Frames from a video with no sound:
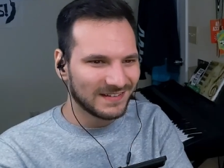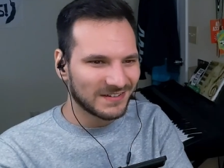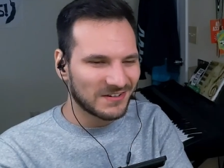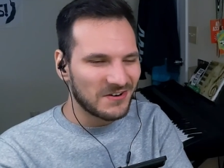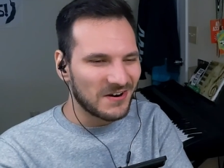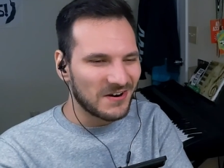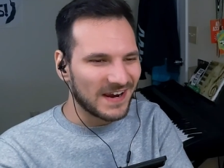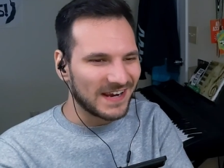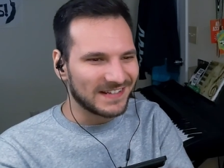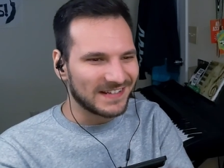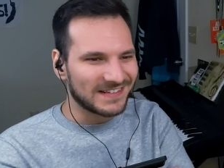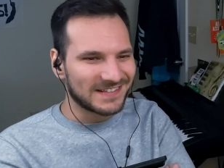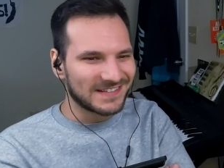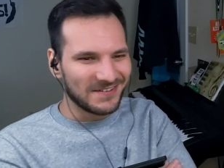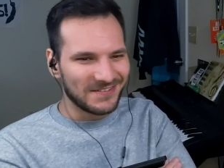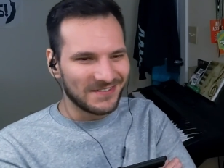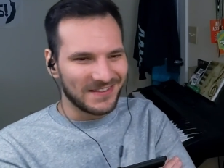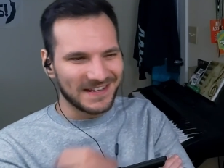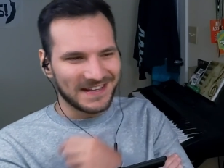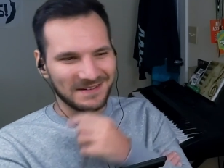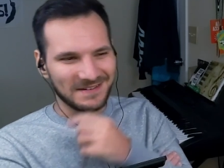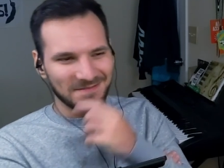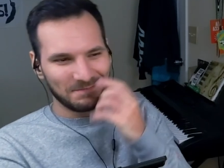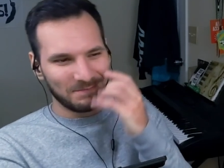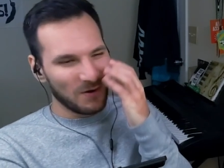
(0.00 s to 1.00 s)
Great, so
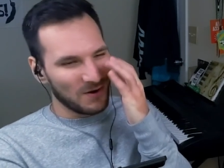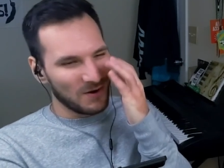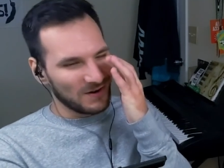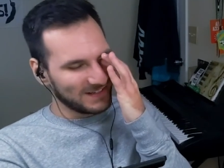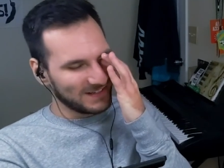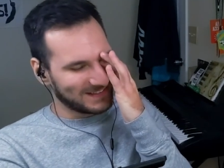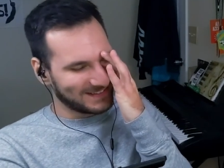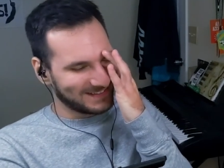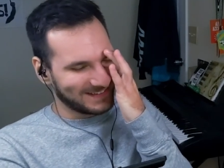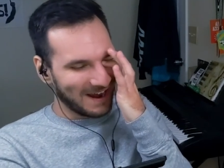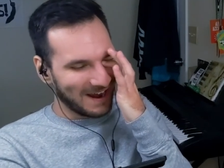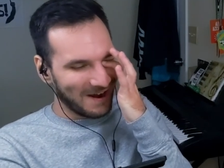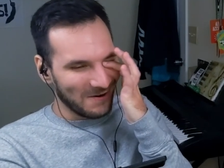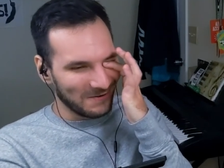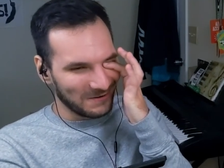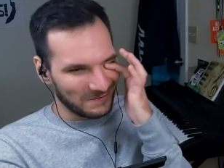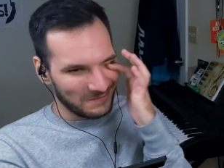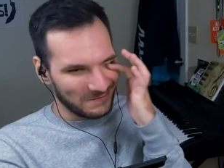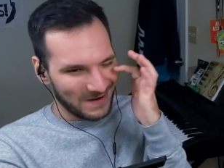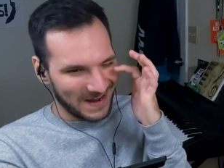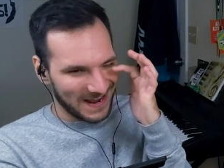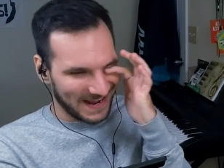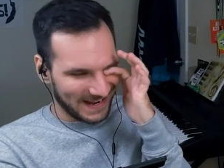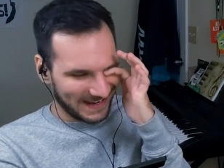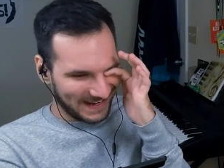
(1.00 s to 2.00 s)
they can put his coat
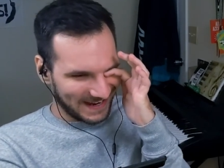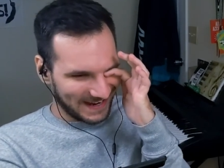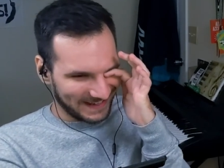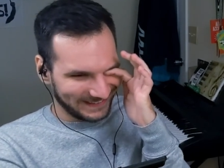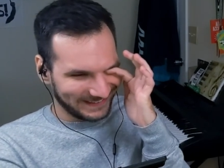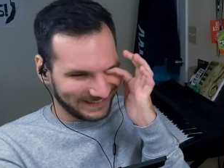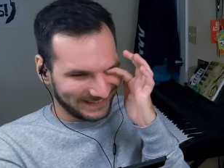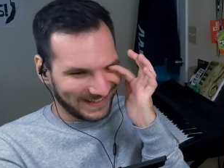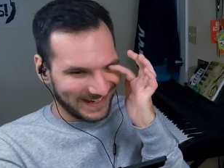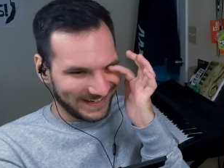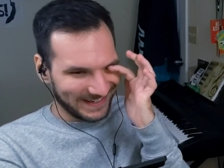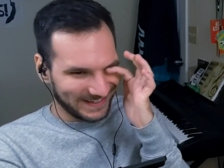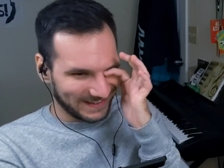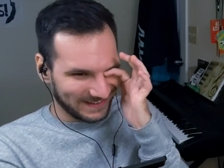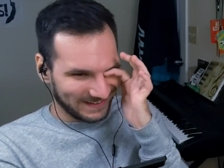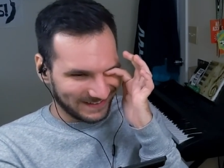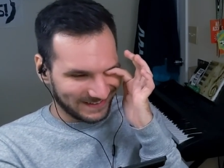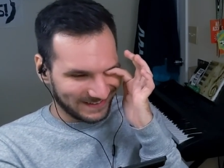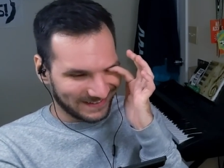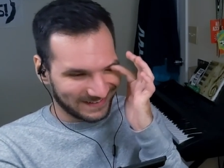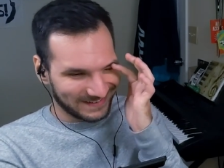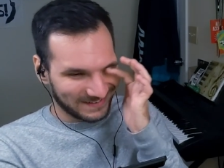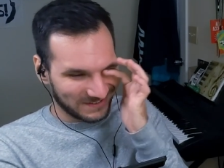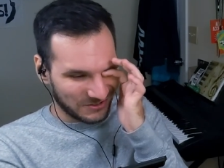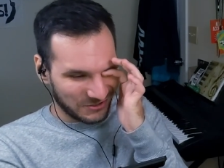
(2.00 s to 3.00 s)
away and light a
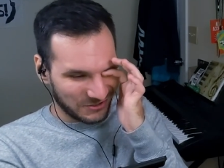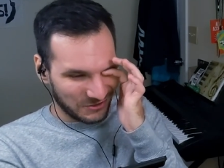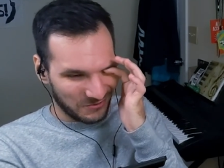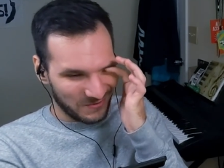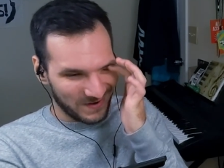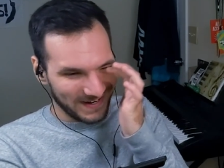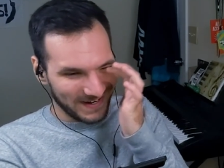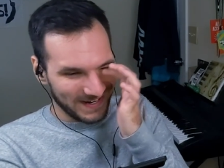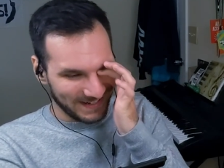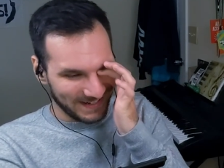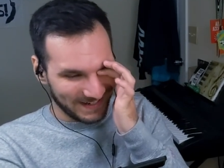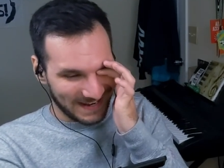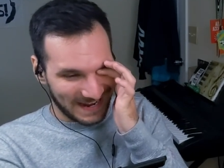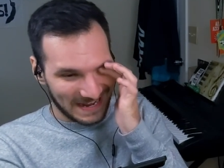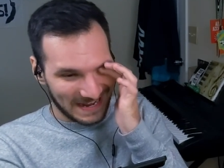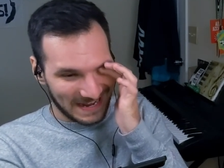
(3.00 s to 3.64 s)
joint?